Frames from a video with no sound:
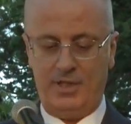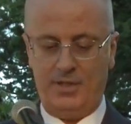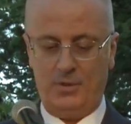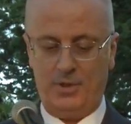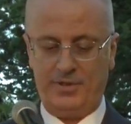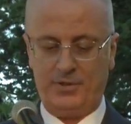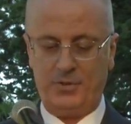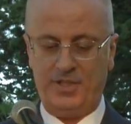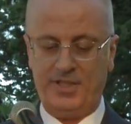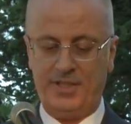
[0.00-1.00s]
in order
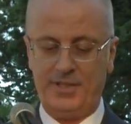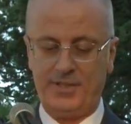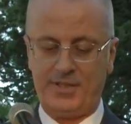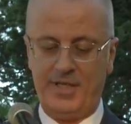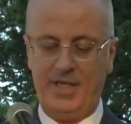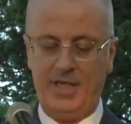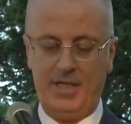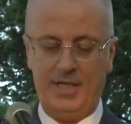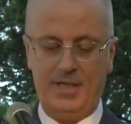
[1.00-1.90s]
to deter Israel